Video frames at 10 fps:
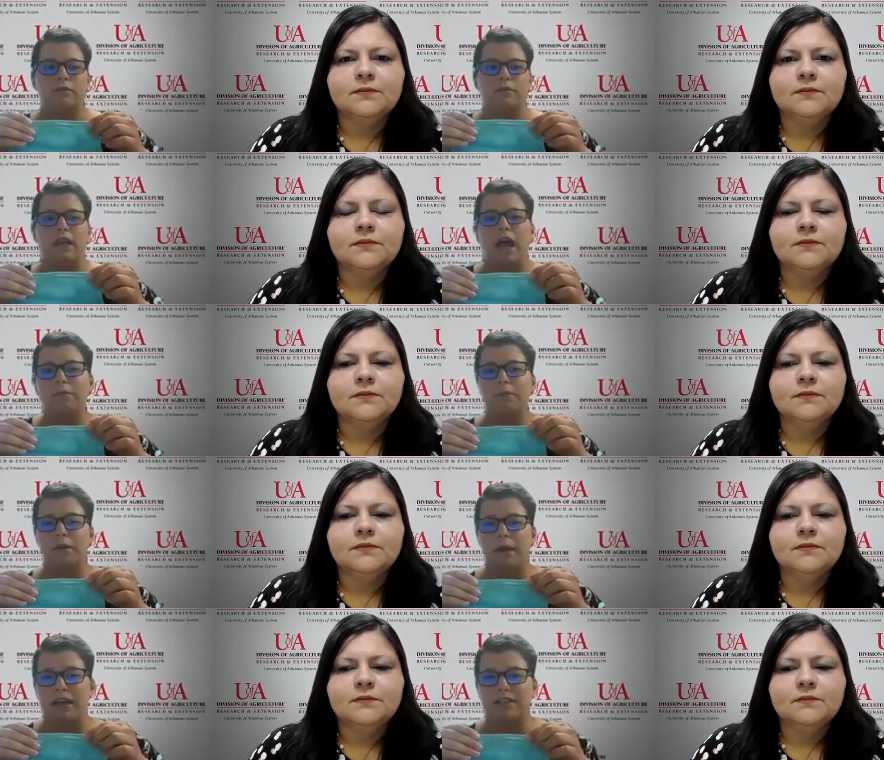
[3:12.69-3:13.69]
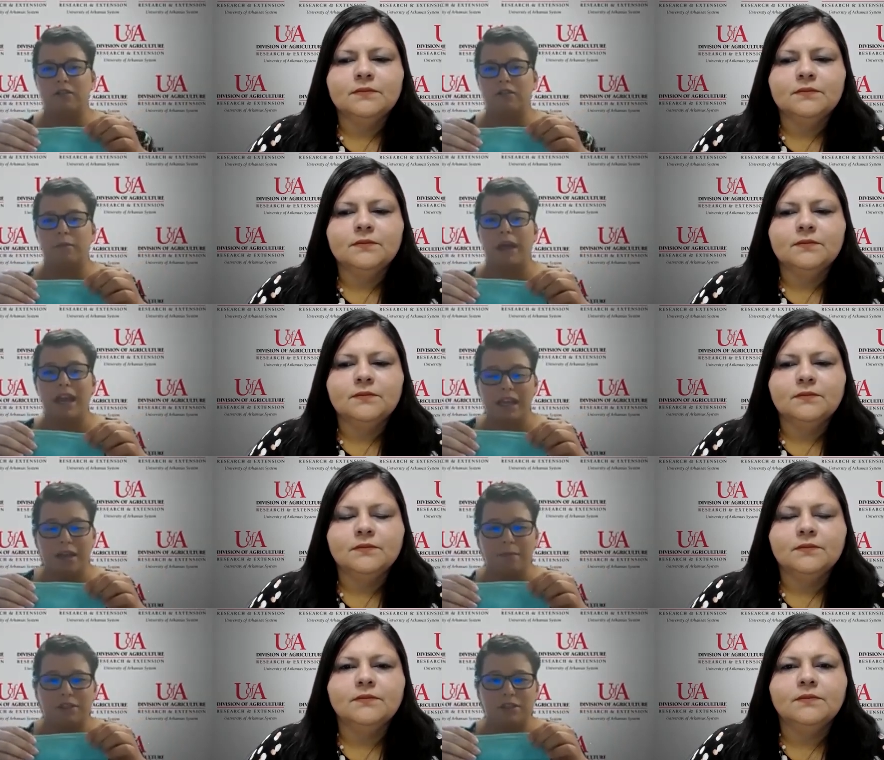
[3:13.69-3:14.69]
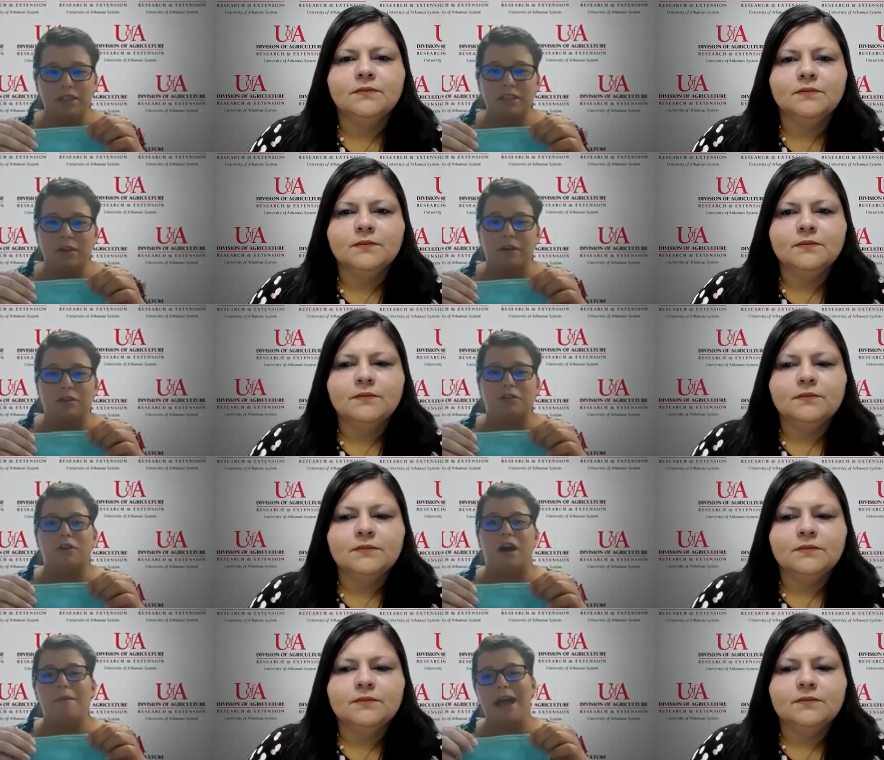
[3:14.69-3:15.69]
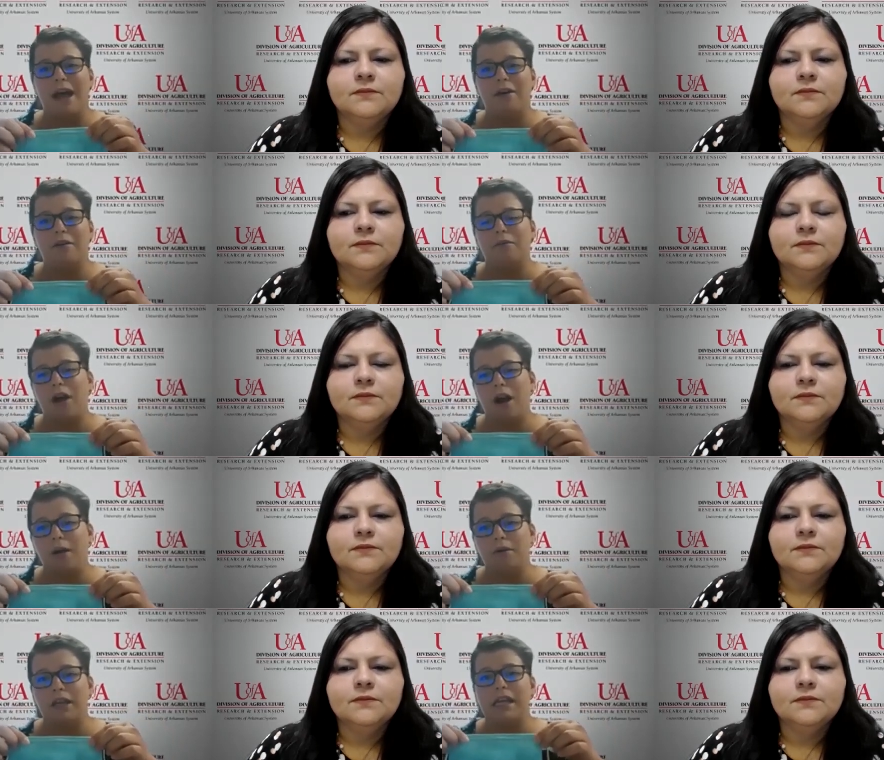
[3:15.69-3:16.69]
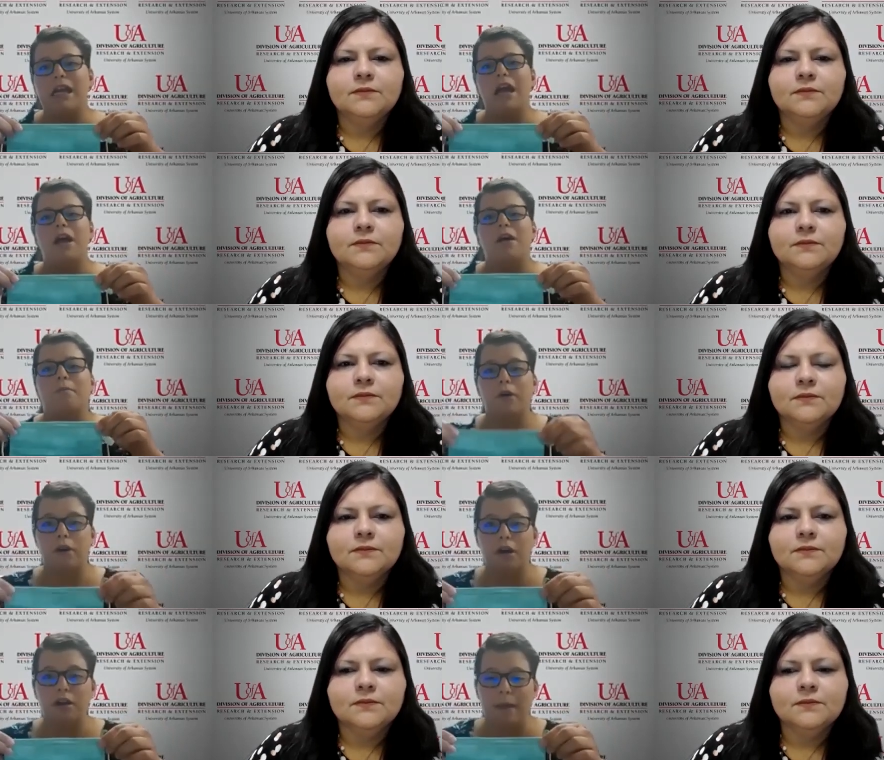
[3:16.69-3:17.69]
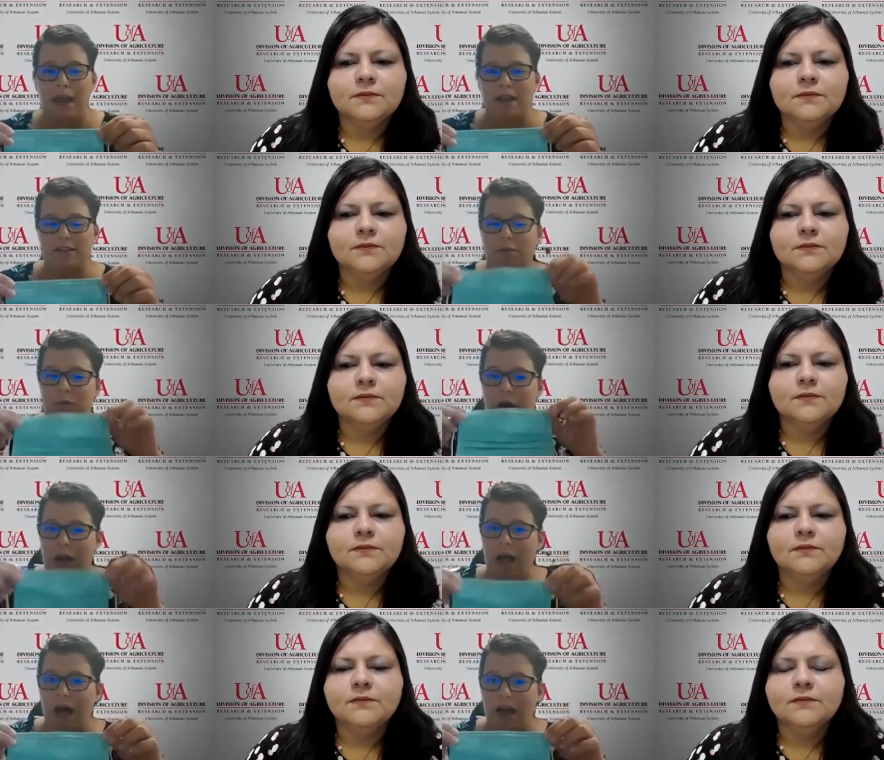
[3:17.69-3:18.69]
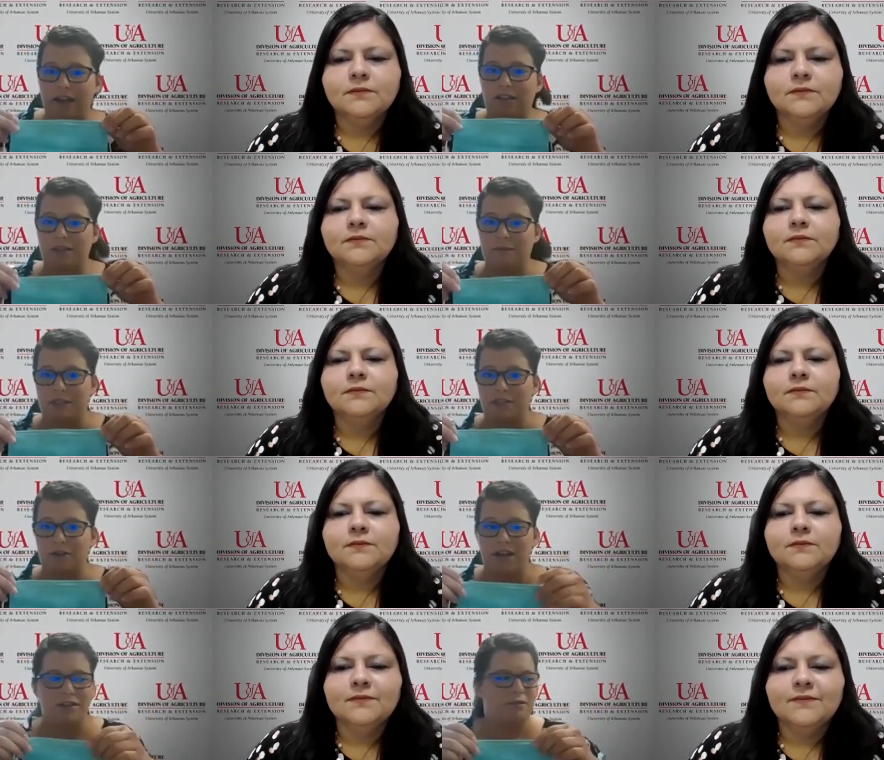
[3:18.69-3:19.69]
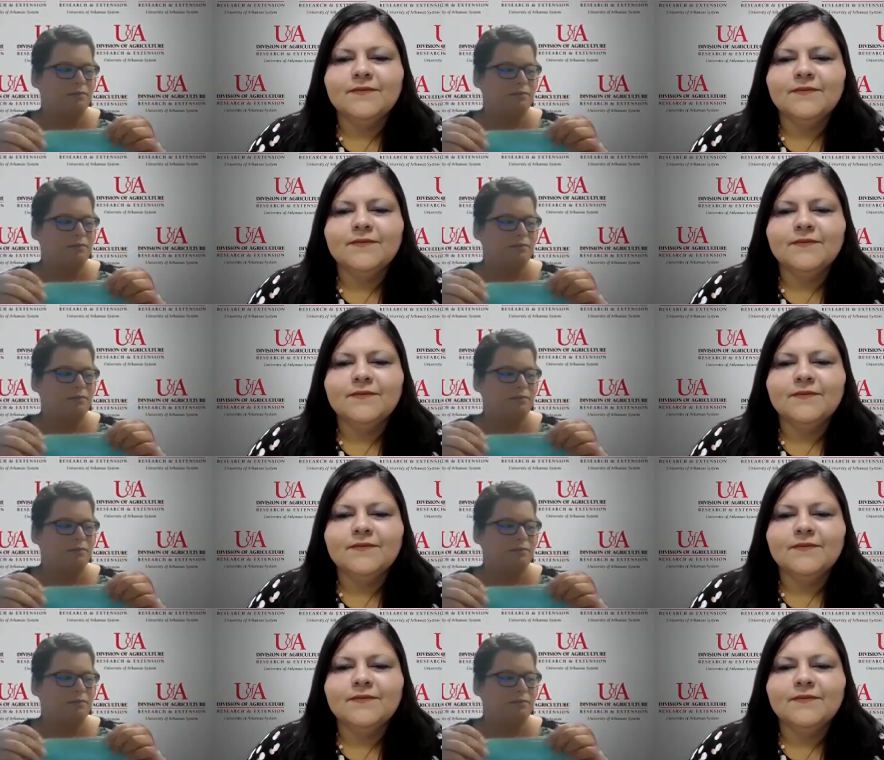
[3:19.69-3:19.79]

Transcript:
Speaker 1: Now I'm going to pass over to Pam and she's going to describe how to properly put on the mask while I demonstrate.